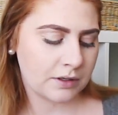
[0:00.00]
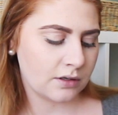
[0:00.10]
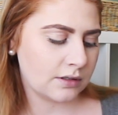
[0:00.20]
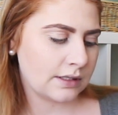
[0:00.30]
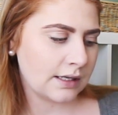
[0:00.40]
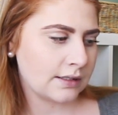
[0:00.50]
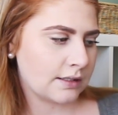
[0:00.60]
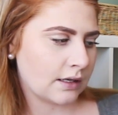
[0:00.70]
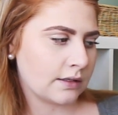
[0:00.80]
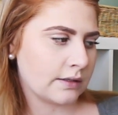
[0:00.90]
because these
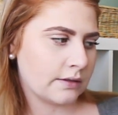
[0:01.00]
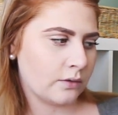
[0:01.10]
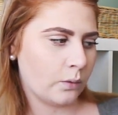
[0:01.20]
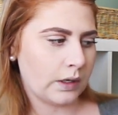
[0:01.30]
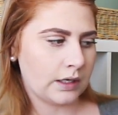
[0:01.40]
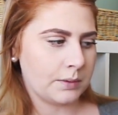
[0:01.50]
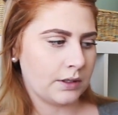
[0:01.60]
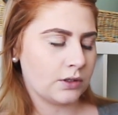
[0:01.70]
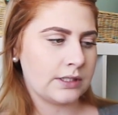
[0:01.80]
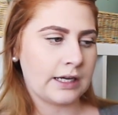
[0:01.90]
sizes are weird
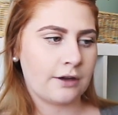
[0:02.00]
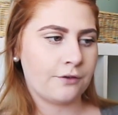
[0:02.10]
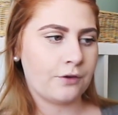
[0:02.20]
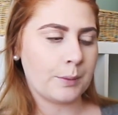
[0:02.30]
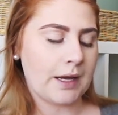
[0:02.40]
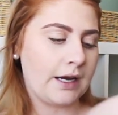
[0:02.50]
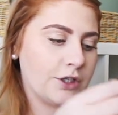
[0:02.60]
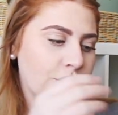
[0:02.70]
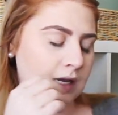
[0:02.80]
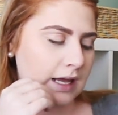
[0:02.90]
because they are from
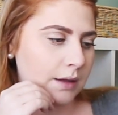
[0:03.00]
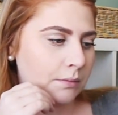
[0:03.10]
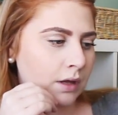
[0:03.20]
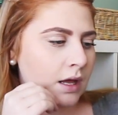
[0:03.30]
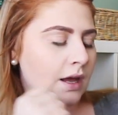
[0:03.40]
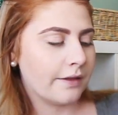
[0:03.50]
H&M,